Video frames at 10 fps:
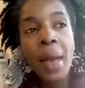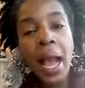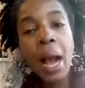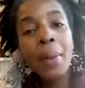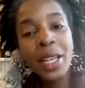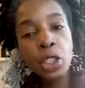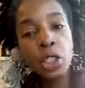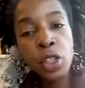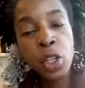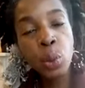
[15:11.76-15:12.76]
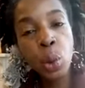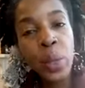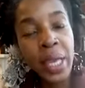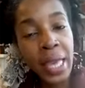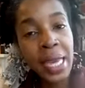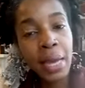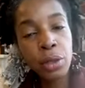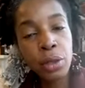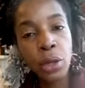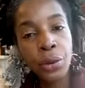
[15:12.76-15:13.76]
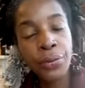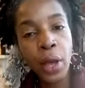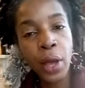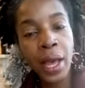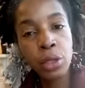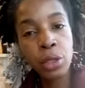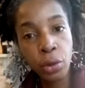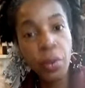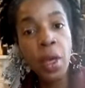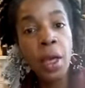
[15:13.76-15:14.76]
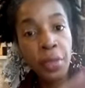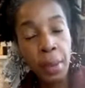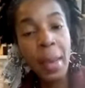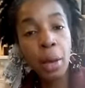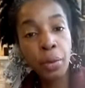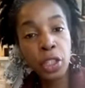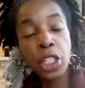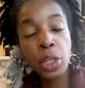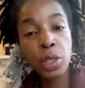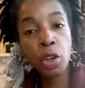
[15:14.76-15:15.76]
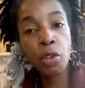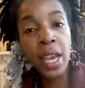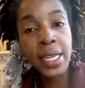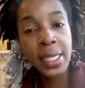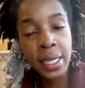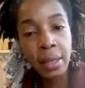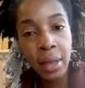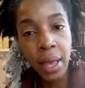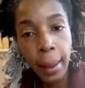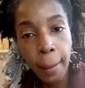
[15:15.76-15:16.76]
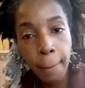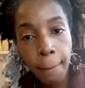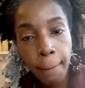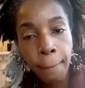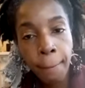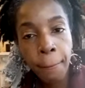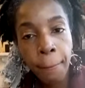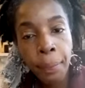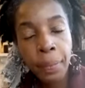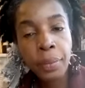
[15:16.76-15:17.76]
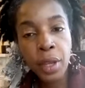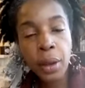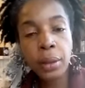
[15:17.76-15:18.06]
How much cotton will we get out of the amount that she was creating there? You know.